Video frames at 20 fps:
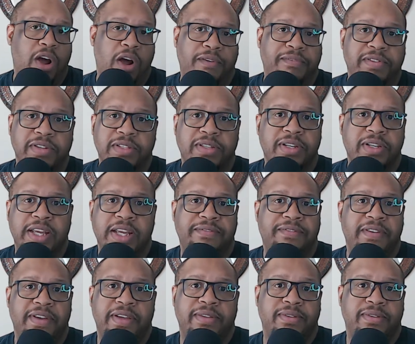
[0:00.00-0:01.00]
offense or
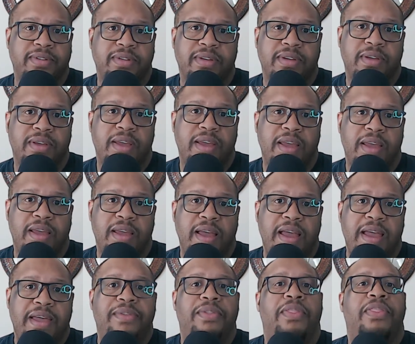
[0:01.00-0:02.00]
defense.
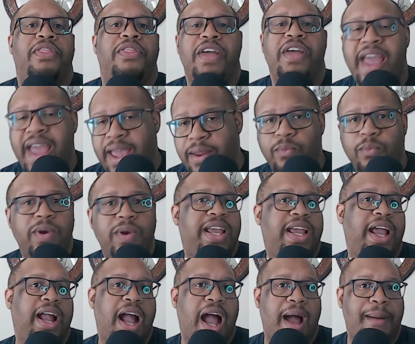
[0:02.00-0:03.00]
Then we
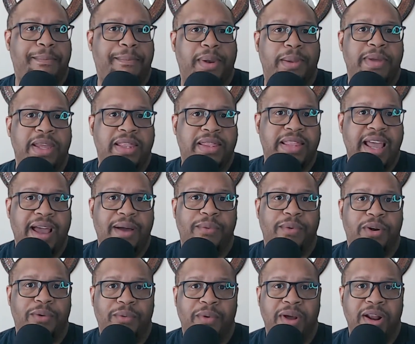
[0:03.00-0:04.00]
can complement that
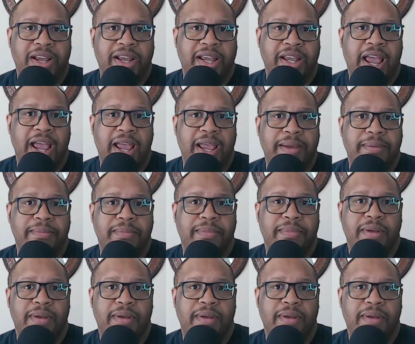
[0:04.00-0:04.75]
with a running game.